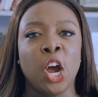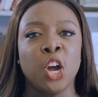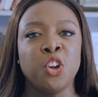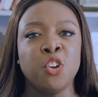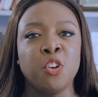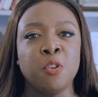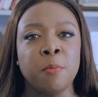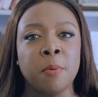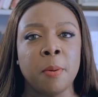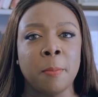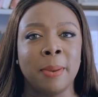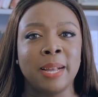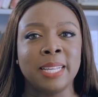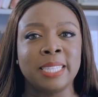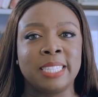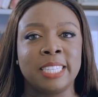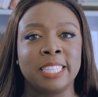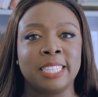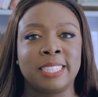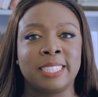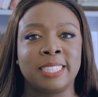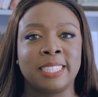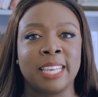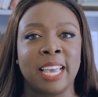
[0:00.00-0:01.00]
you remember
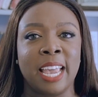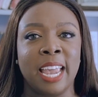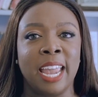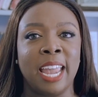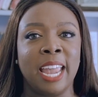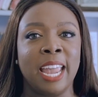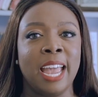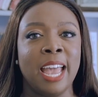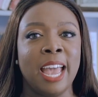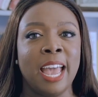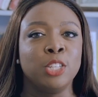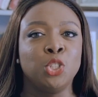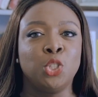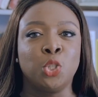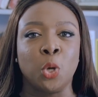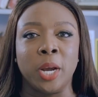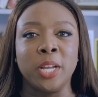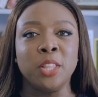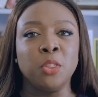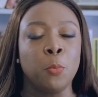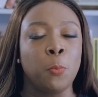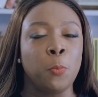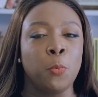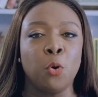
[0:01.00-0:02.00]
to say,
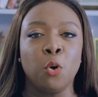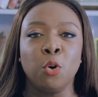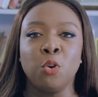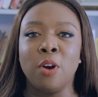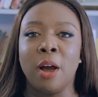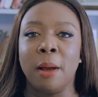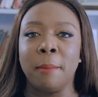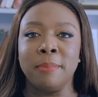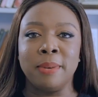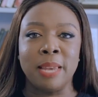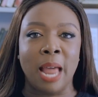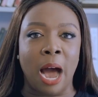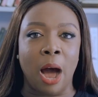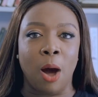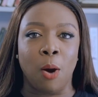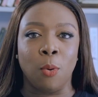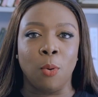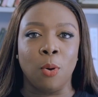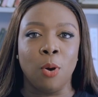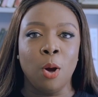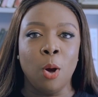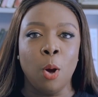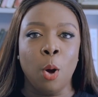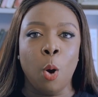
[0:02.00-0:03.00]
join the program
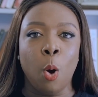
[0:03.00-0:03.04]
now,